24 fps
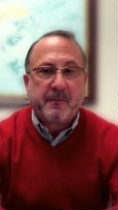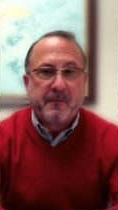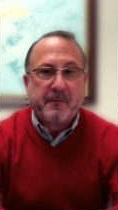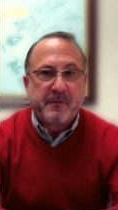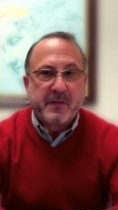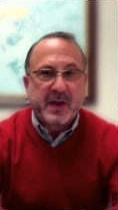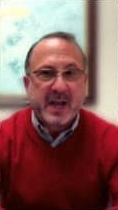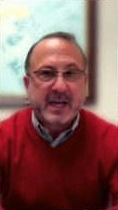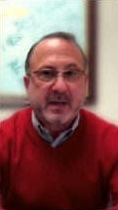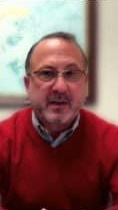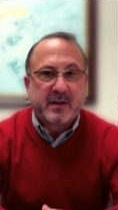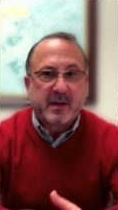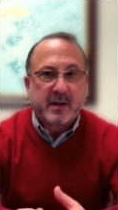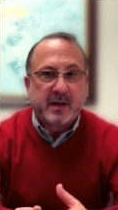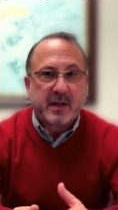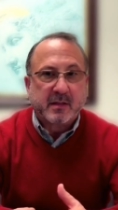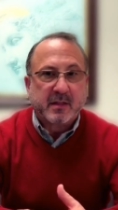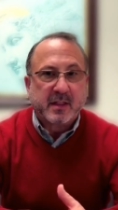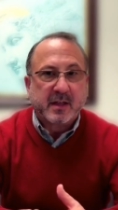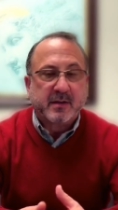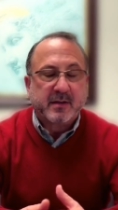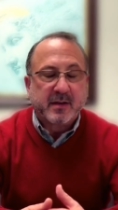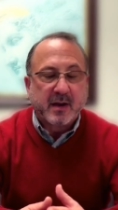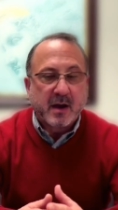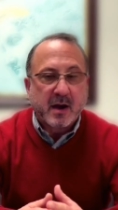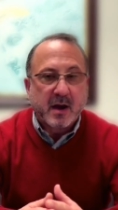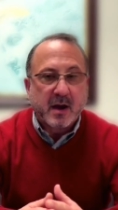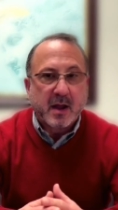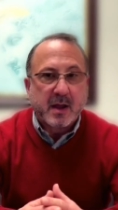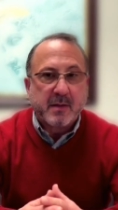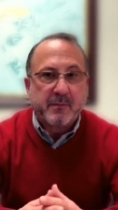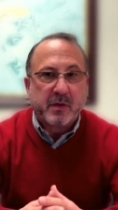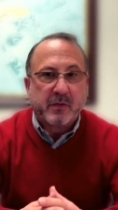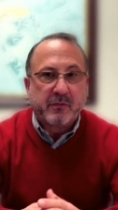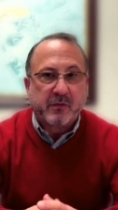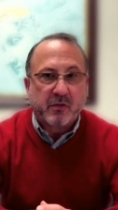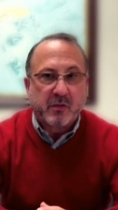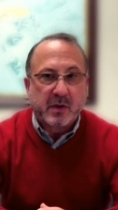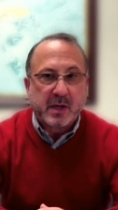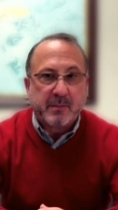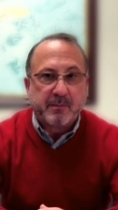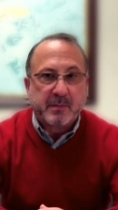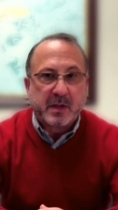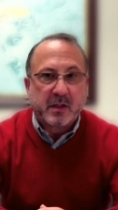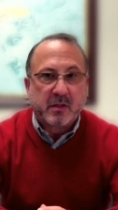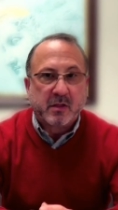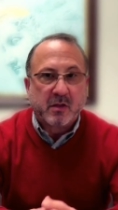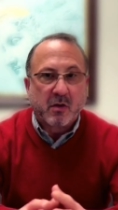affected at the time of
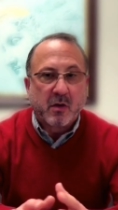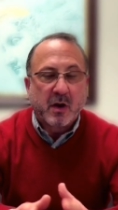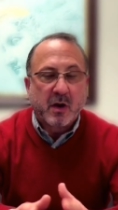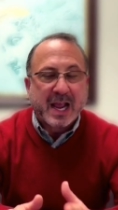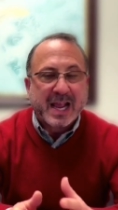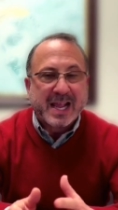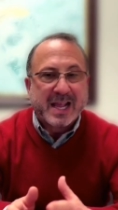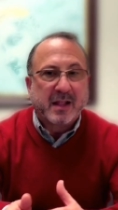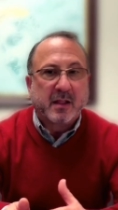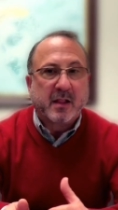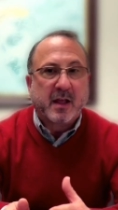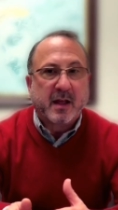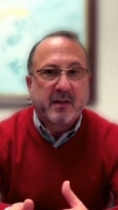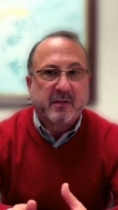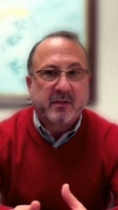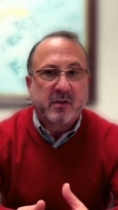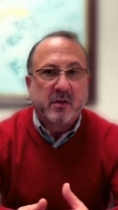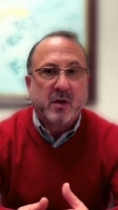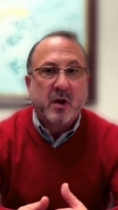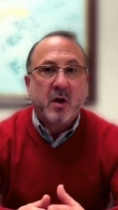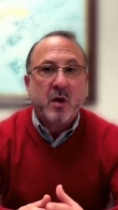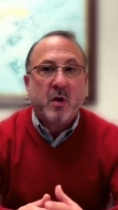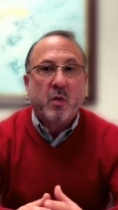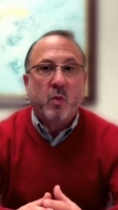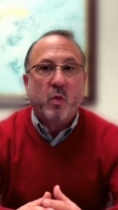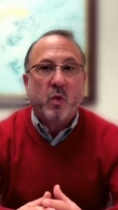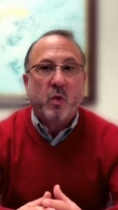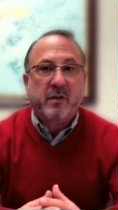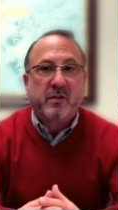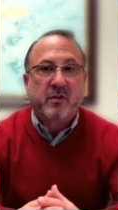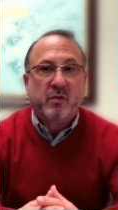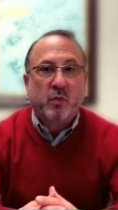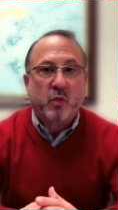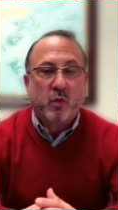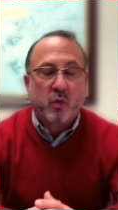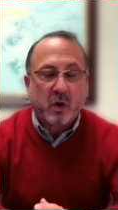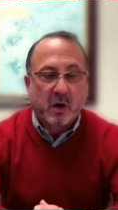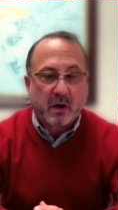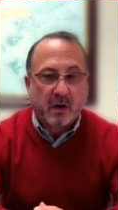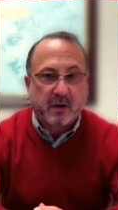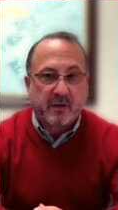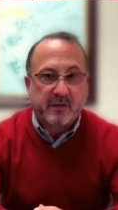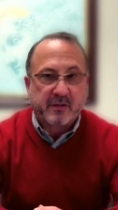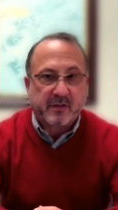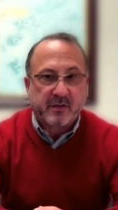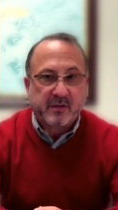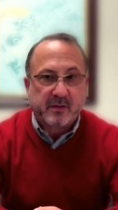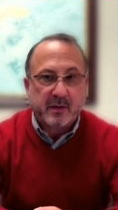treatment. Their ALS was
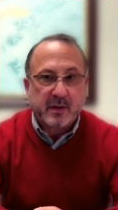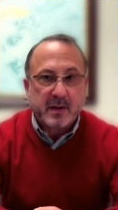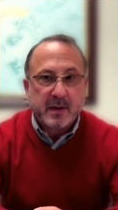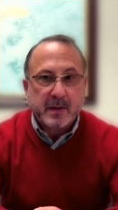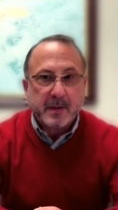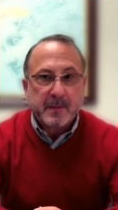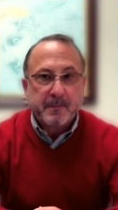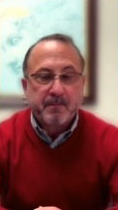worse.